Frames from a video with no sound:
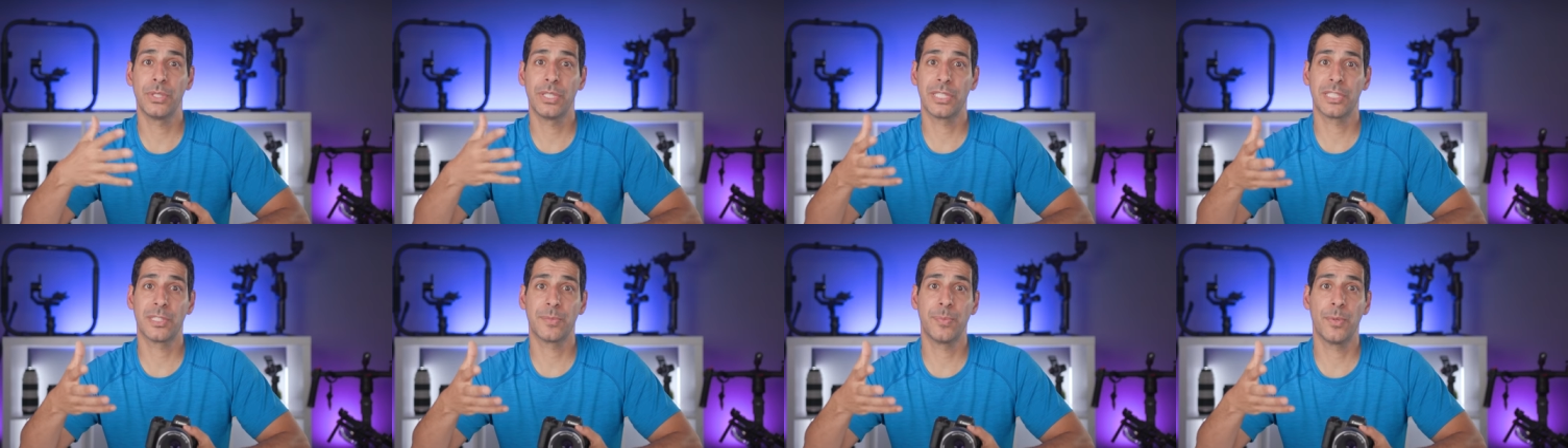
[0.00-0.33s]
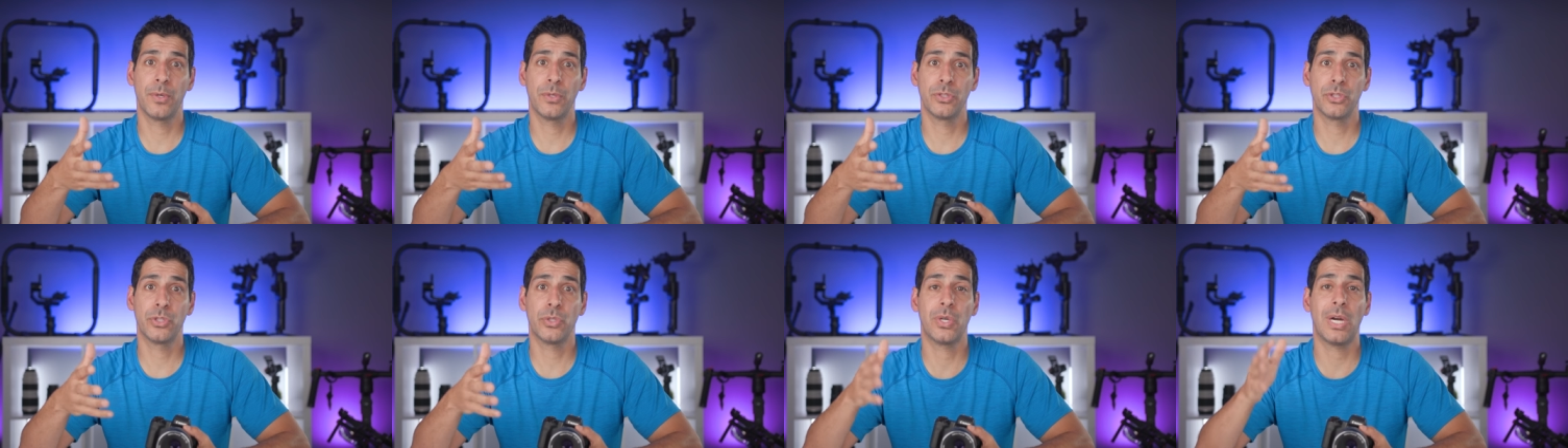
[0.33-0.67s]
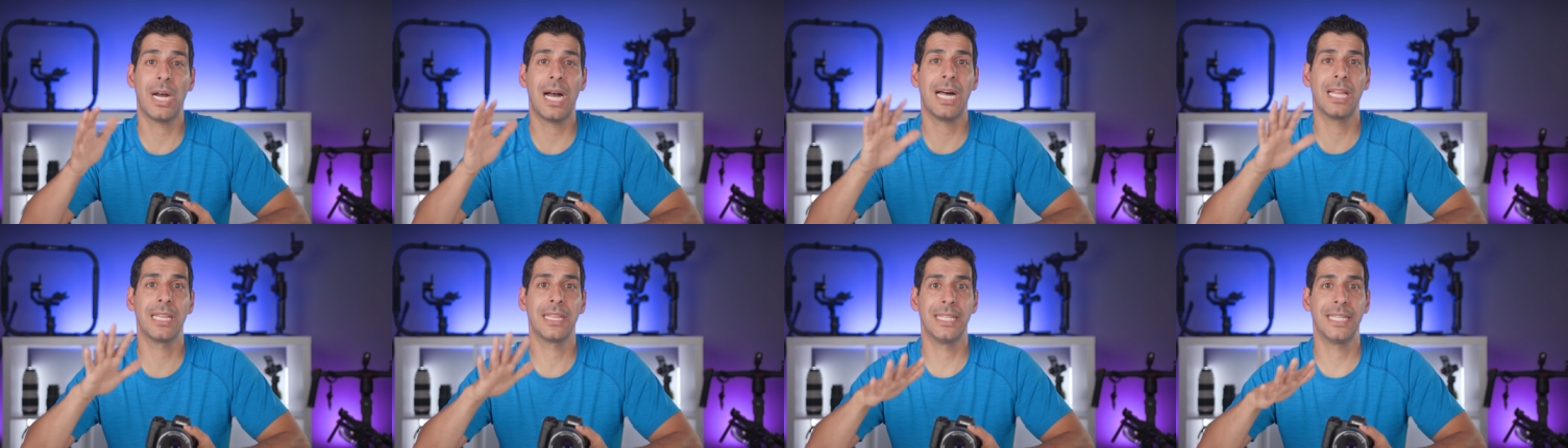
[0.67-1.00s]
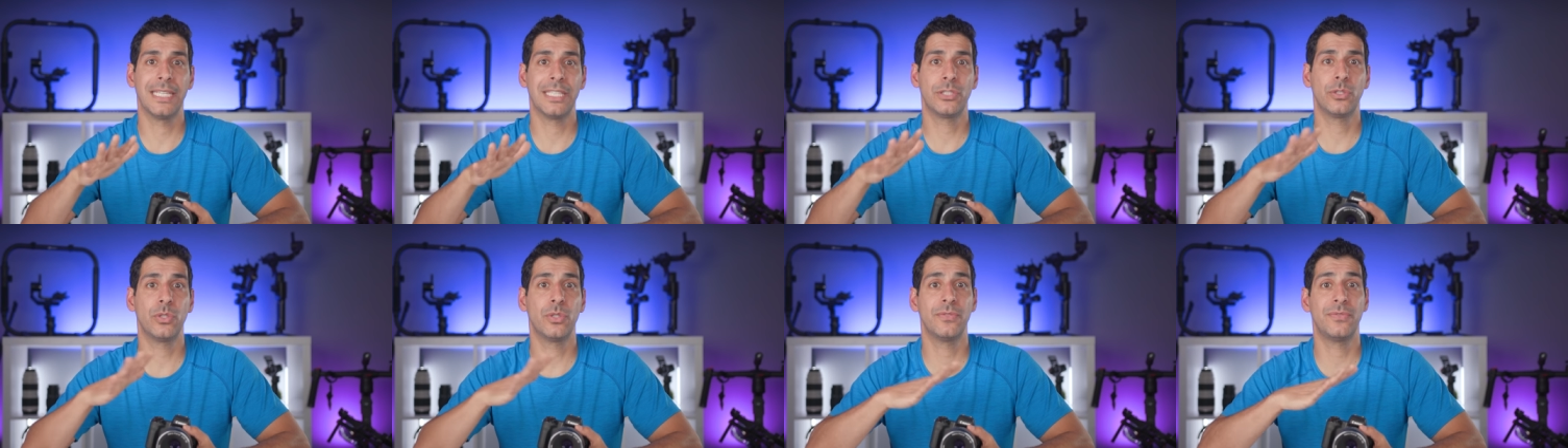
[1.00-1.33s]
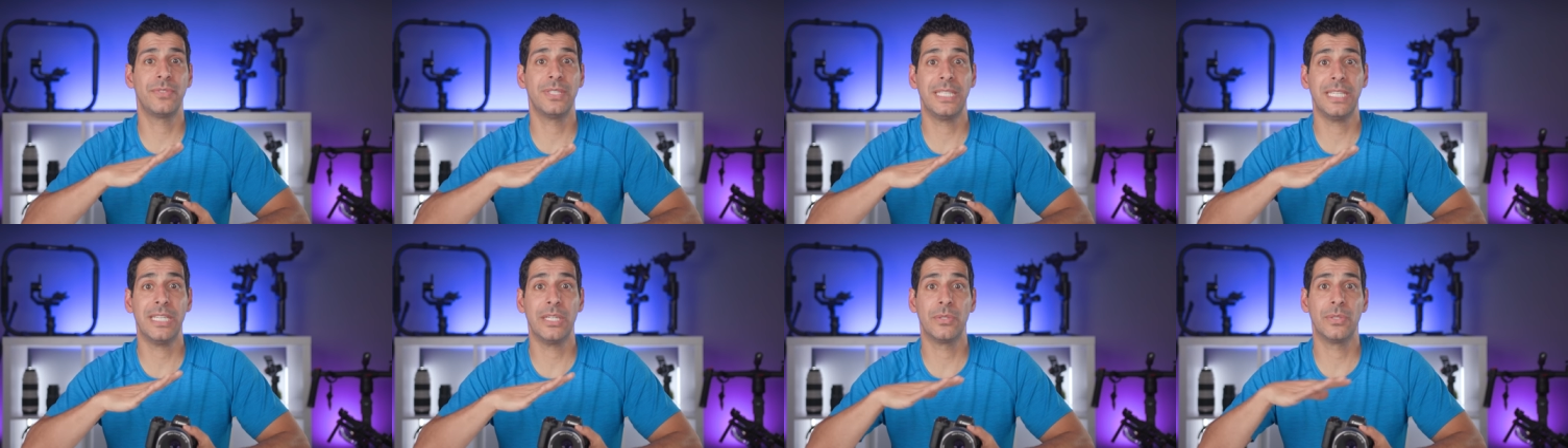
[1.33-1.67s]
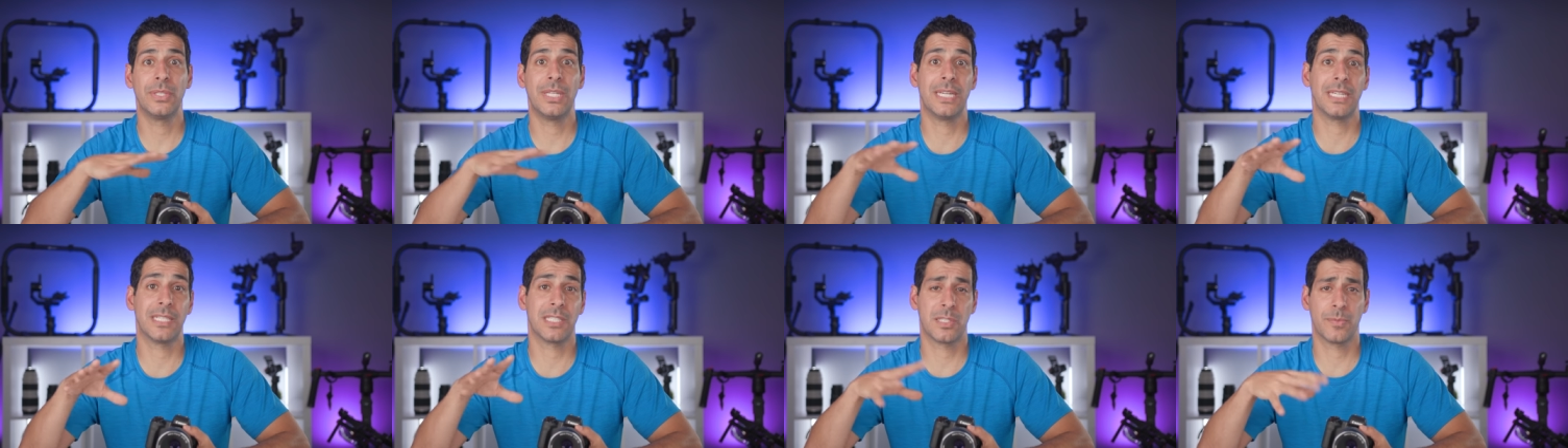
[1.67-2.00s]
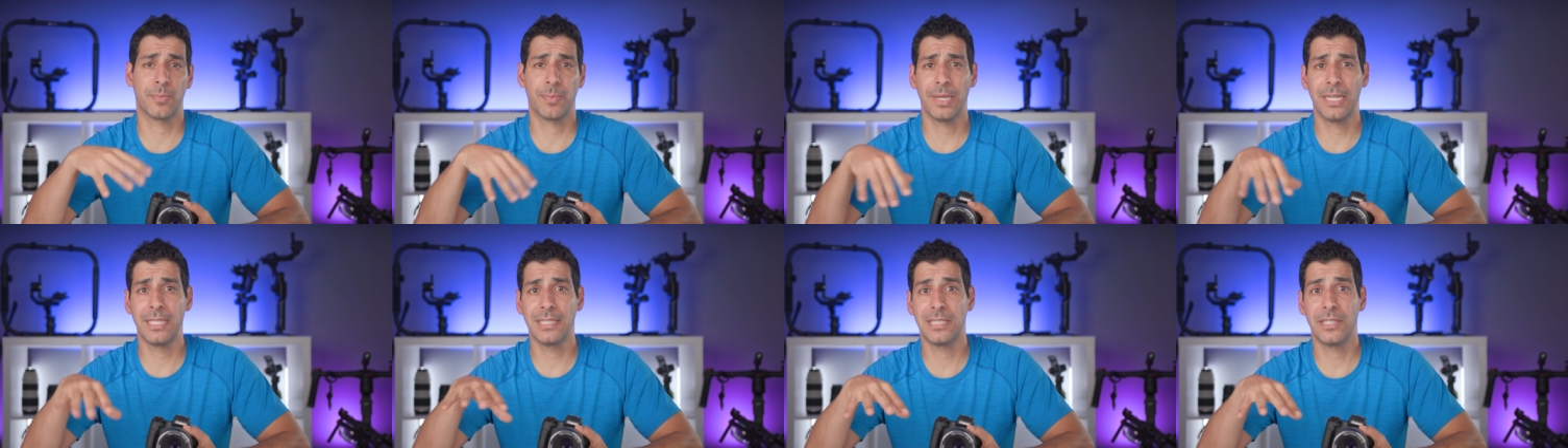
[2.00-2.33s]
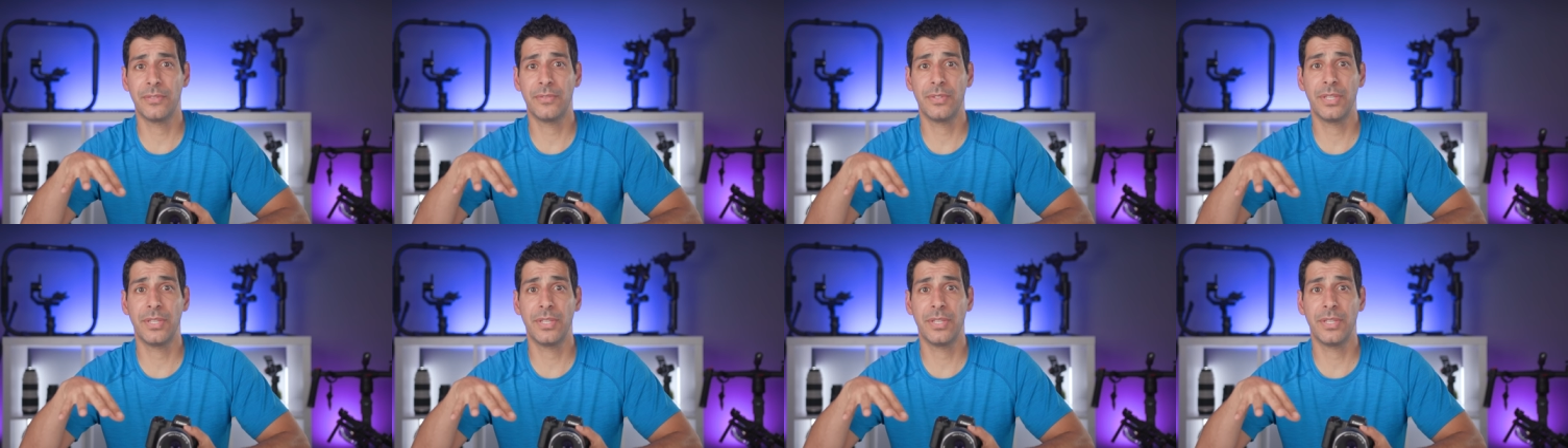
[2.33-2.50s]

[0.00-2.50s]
with exposure, I'll link to a video that explains